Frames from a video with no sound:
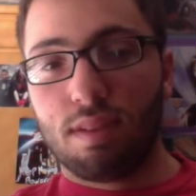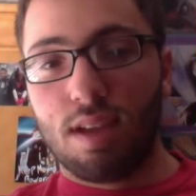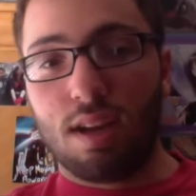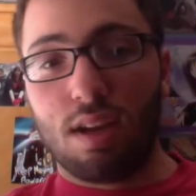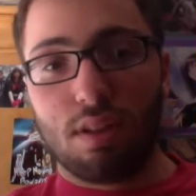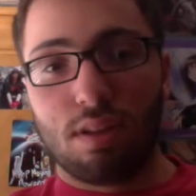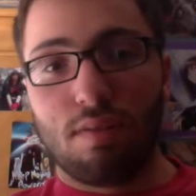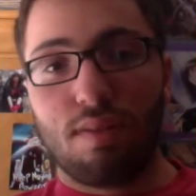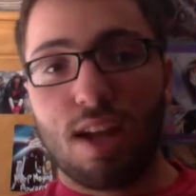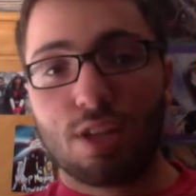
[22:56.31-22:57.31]
Other than
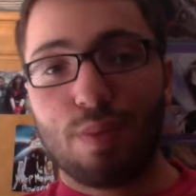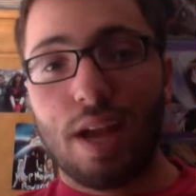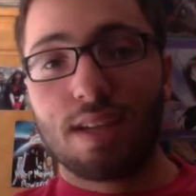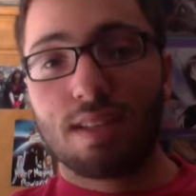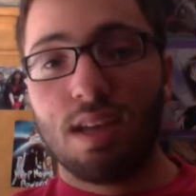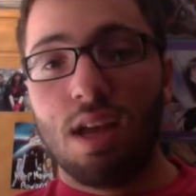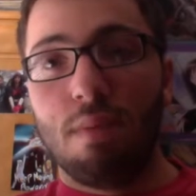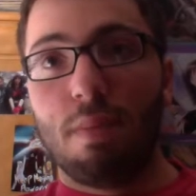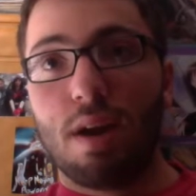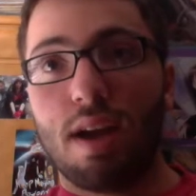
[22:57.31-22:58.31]
flashbacks,
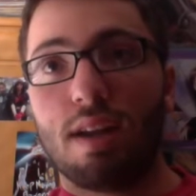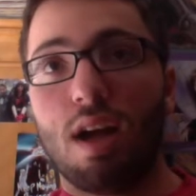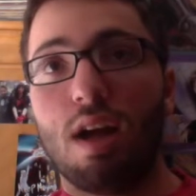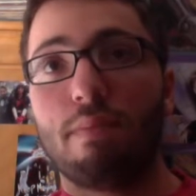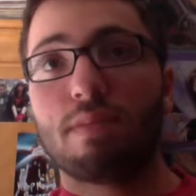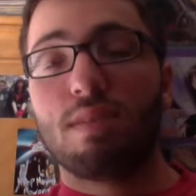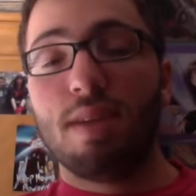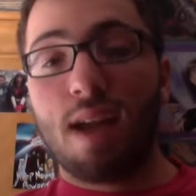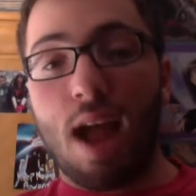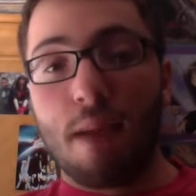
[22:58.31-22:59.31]
but to
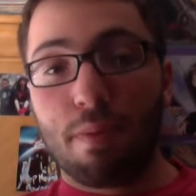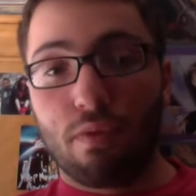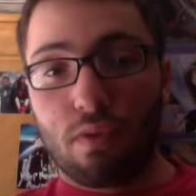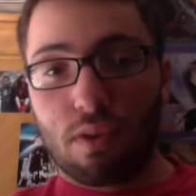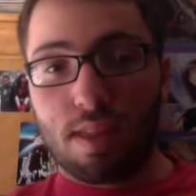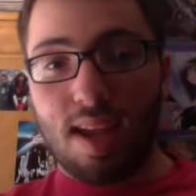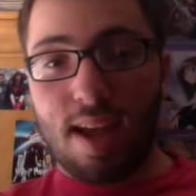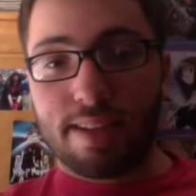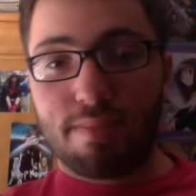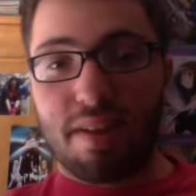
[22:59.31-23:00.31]
me, I prefer the
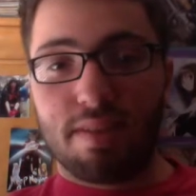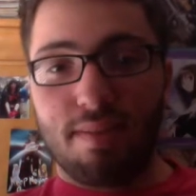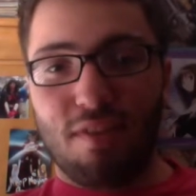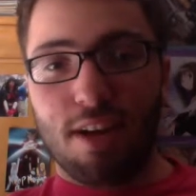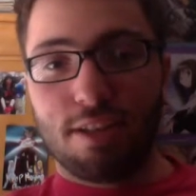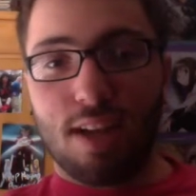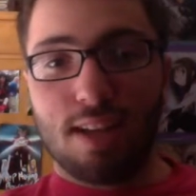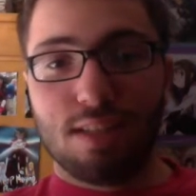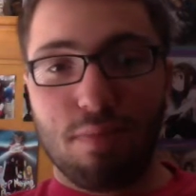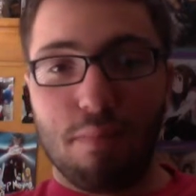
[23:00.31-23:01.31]
X-Men
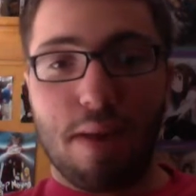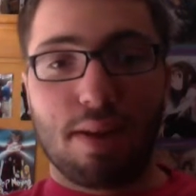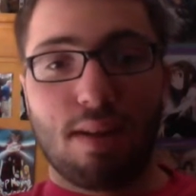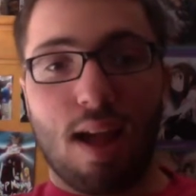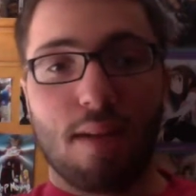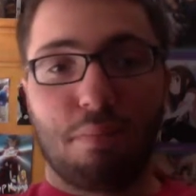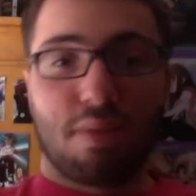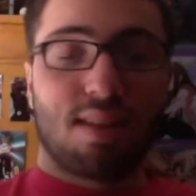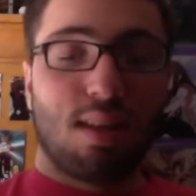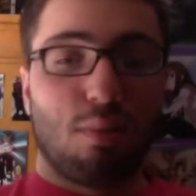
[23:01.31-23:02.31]
franchise to be better
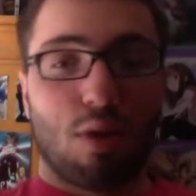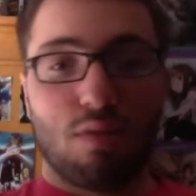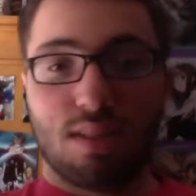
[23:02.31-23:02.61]
to the Marvel